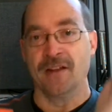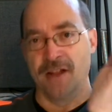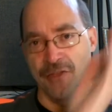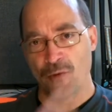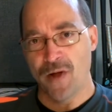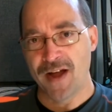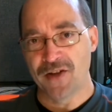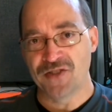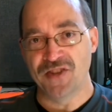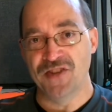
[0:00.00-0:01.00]
Cut the
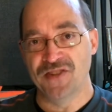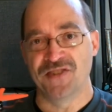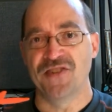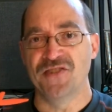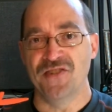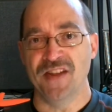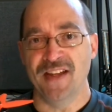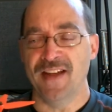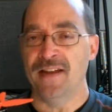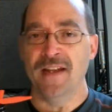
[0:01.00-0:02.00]
wires to the distance you
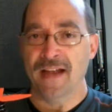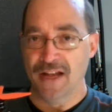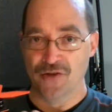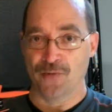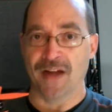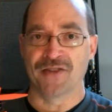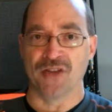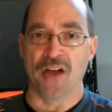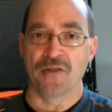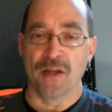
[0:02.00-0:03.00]
need and direct
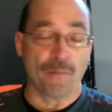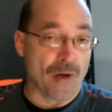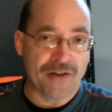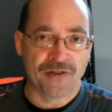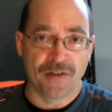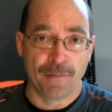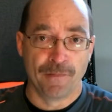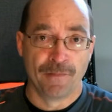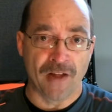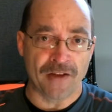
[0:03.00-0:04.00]
solder them right to the
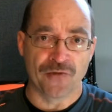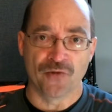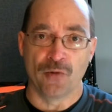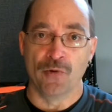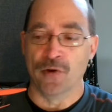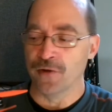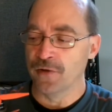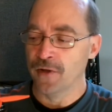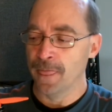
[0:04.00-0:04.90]
flight control board.